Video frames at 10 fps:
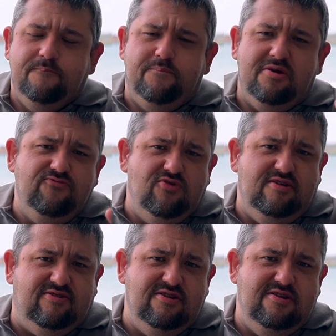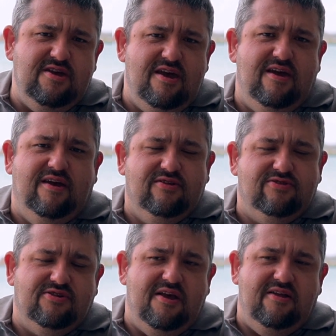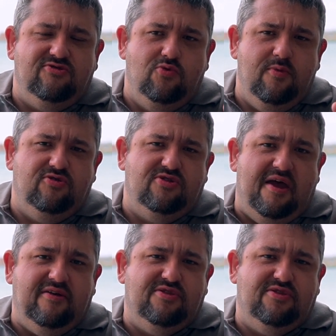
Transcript: But in recent years, it's almost like